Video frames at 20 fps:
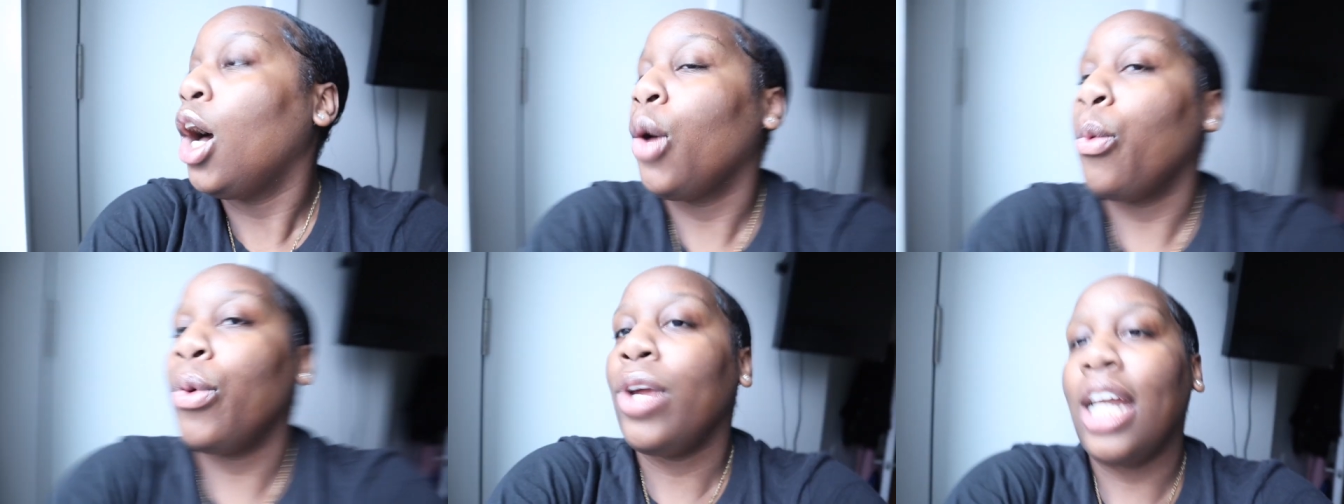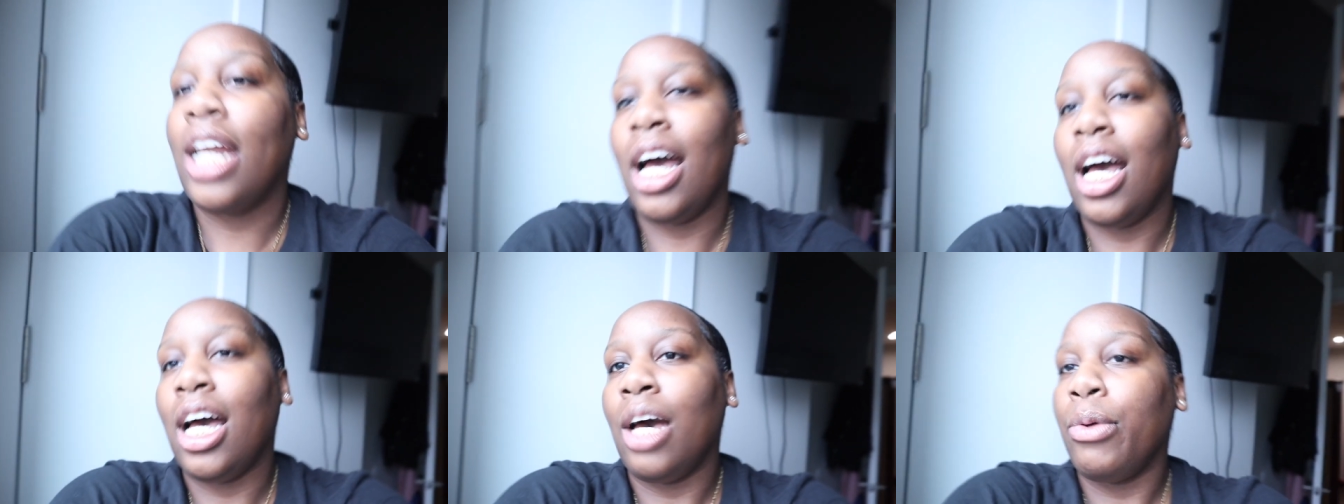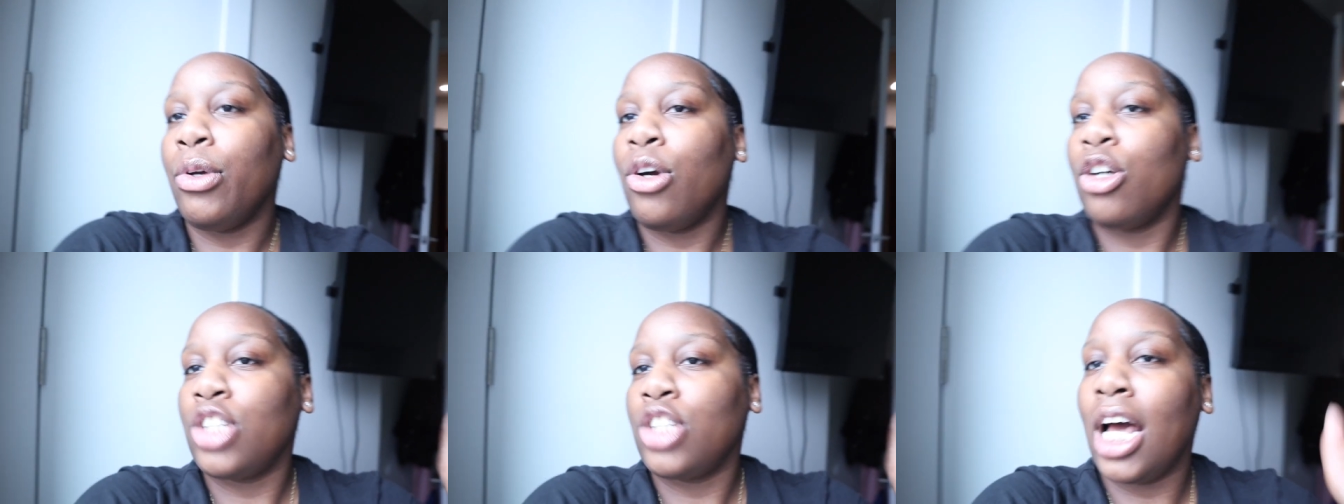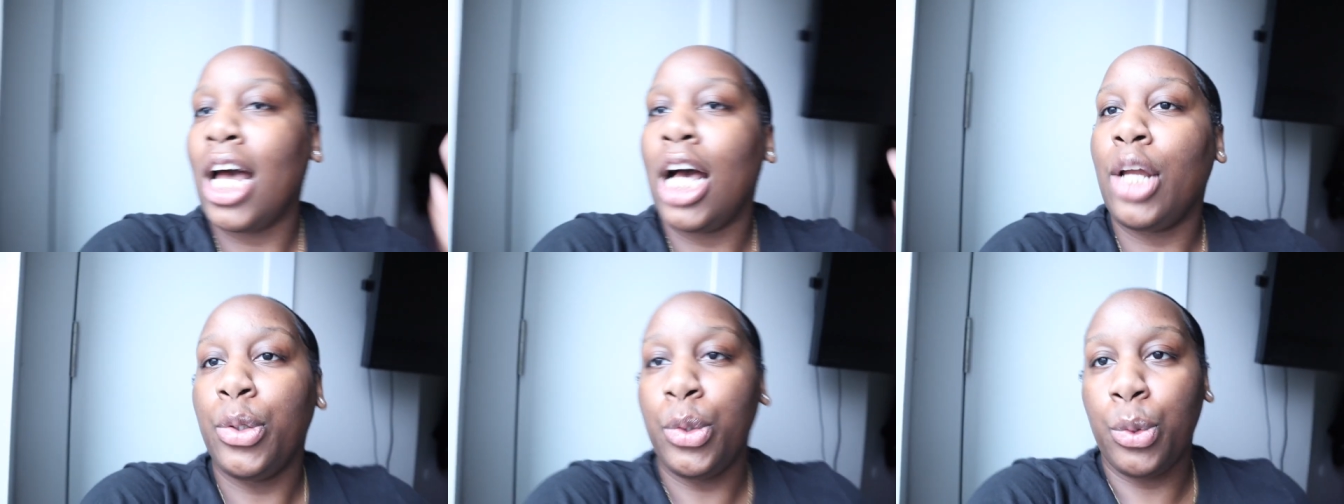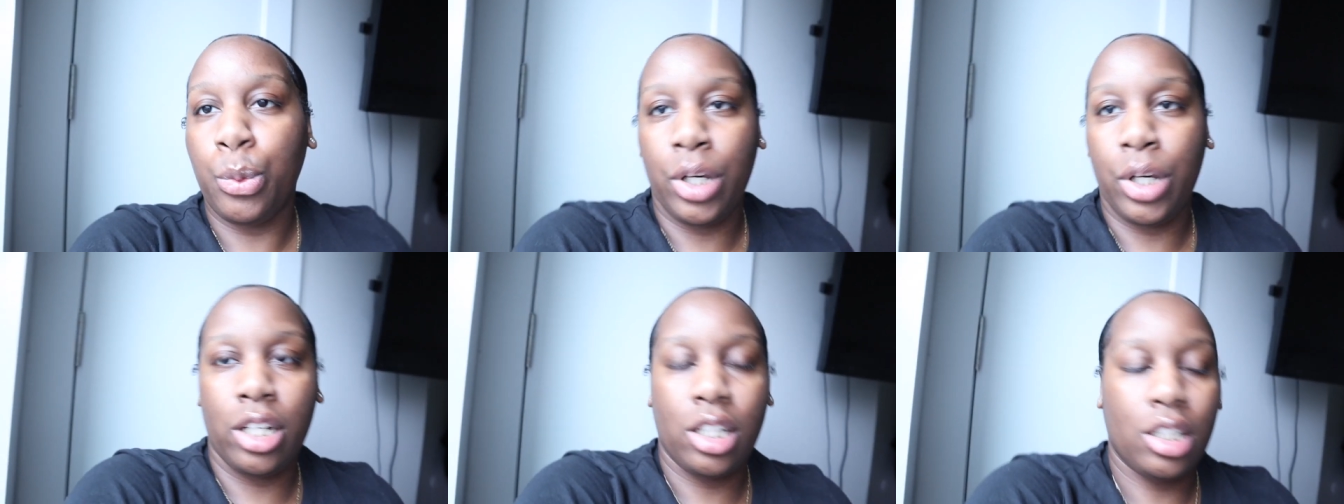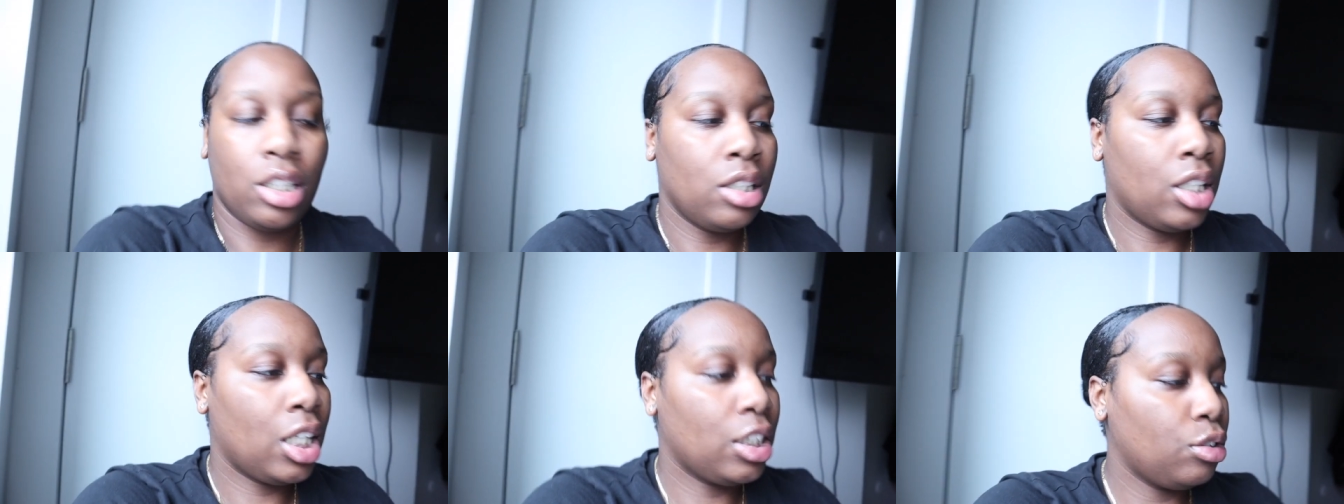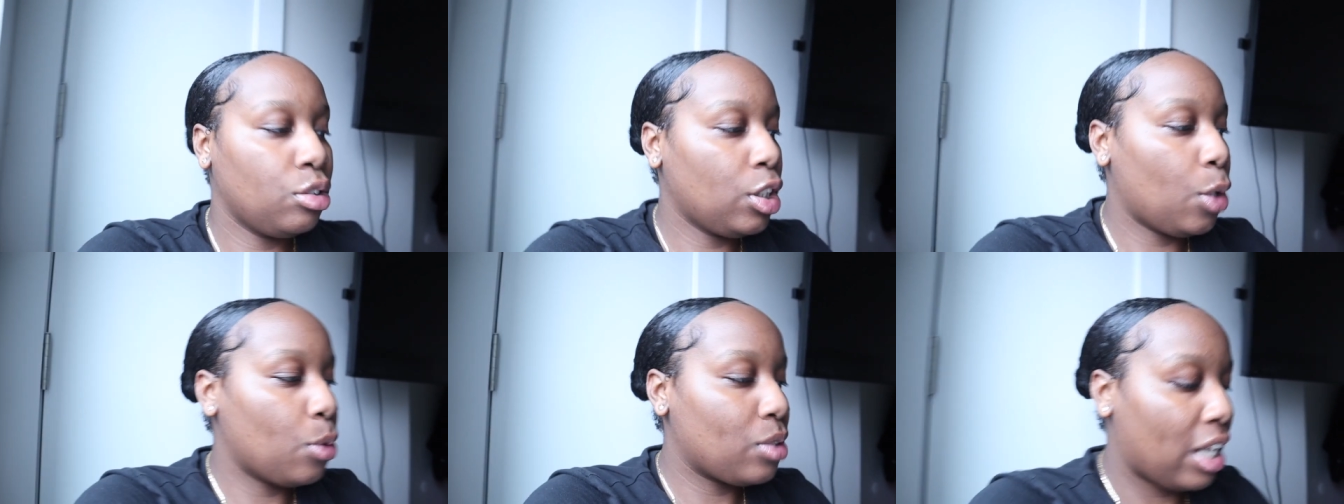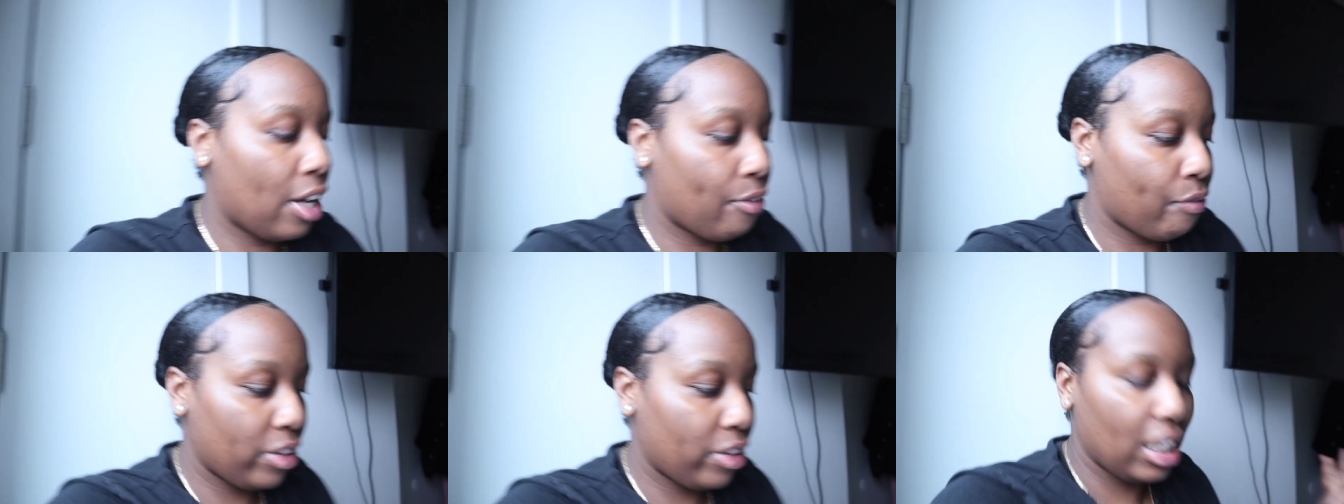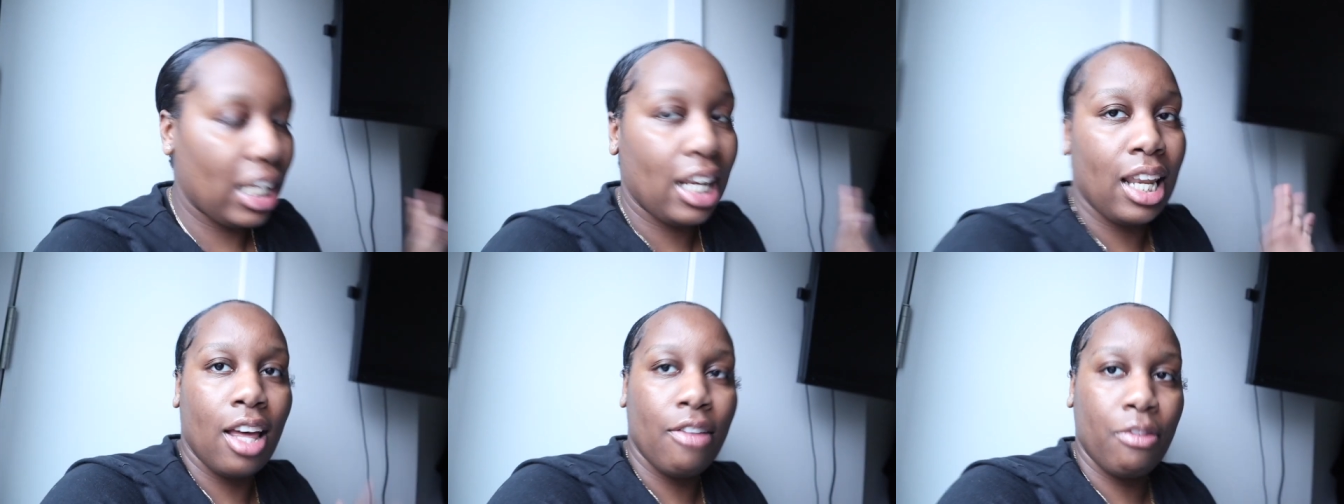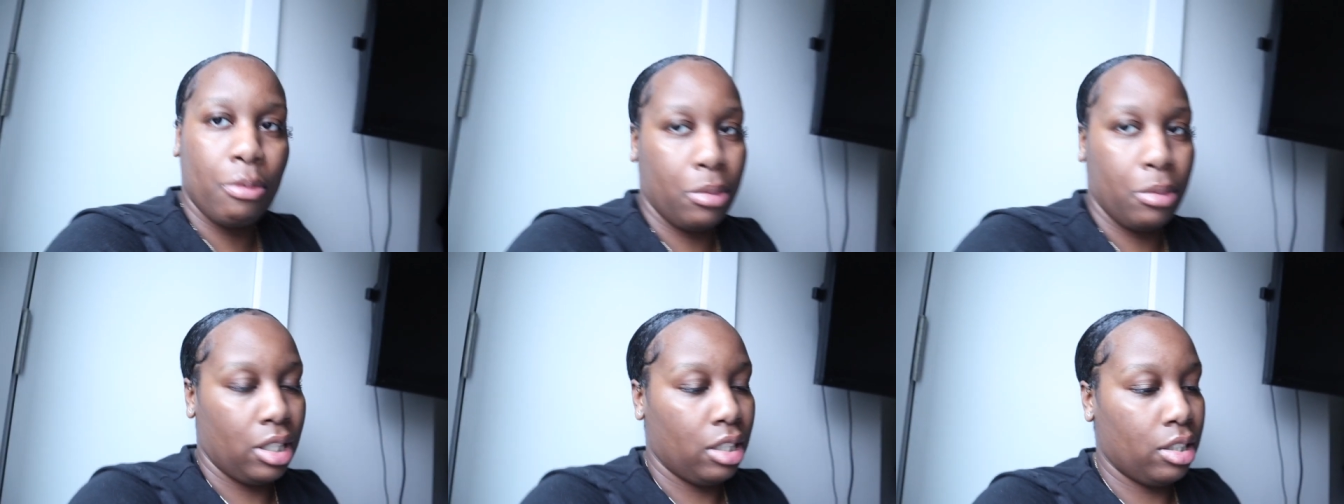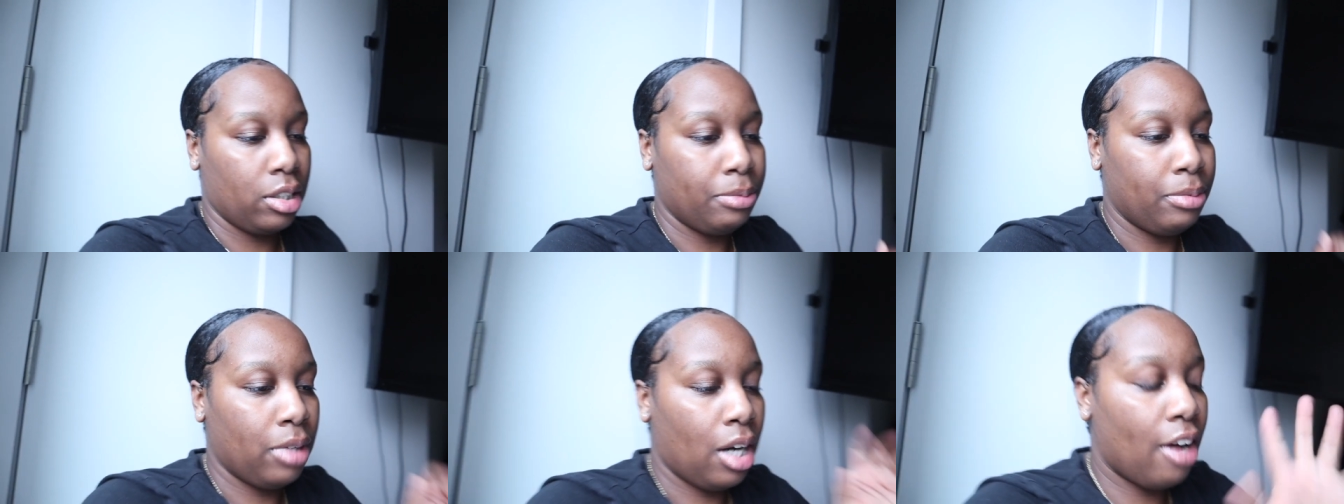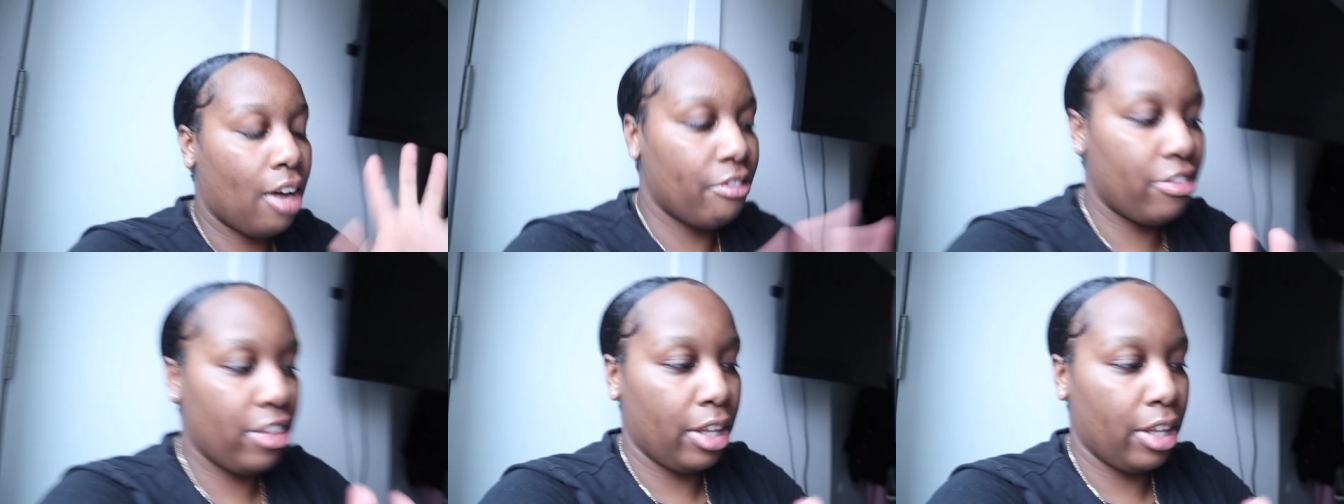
we not we gonna try a new one because you know it's like 50 11 one of, of